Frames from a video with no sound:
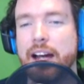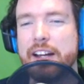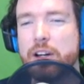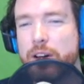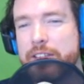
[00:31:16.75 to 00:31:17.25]

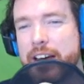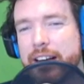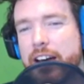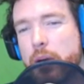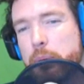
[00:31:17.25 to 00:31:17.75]
I know I've
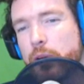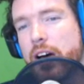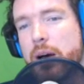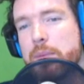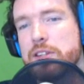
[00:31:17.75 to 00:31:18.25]
had a couple
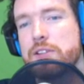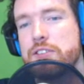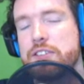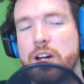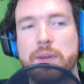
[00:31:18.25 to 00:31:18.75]

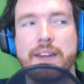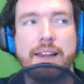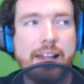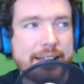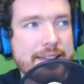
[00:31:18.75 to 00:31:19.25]
commenters tell me
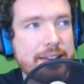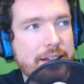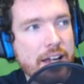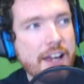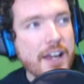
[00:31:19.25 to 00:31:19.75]
they liked
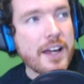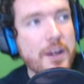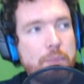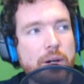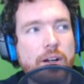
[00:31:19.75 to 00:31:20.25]
it,
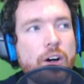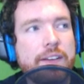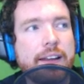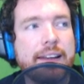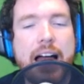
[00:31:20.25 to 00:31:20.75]
but
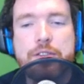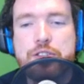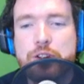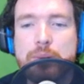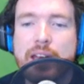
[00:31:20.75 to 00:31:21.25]
on the
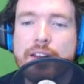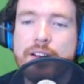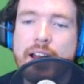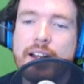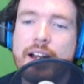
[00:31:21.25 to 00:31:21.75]
live stream the
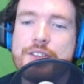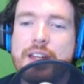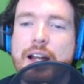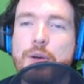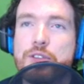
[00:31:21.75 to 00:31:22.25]
other night, I
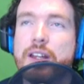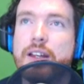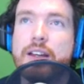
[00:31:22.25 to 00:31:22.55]
said